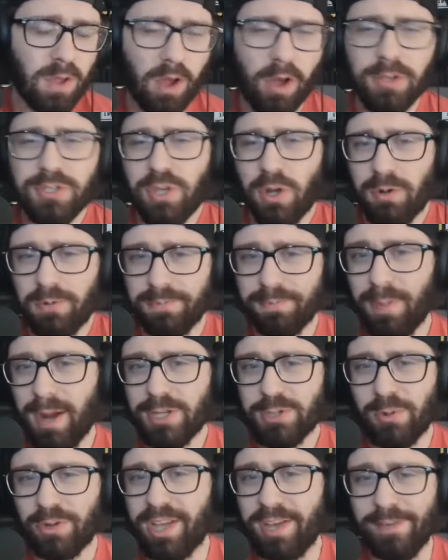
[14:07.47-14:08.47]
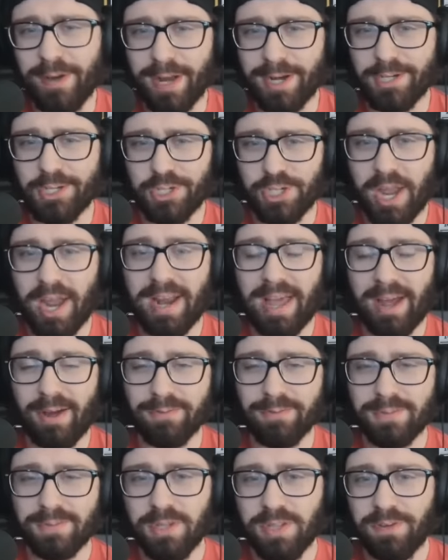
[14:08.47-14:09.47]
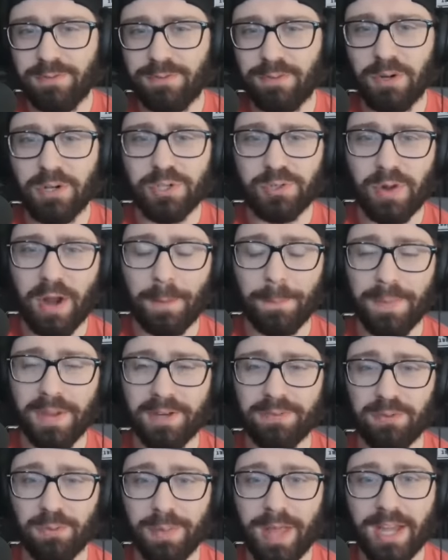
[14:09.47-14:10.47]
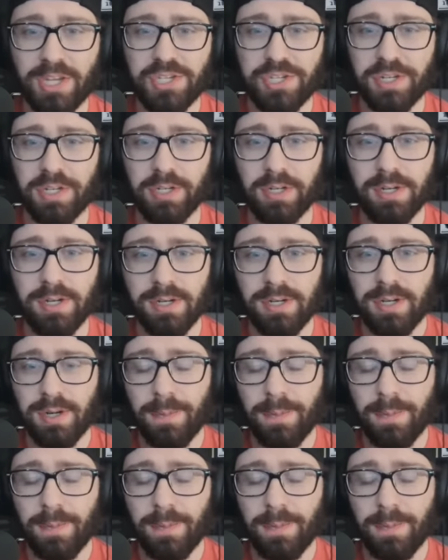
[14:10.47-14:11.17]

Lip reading: also, might as well give out a shout-out to the first-round pick from last year,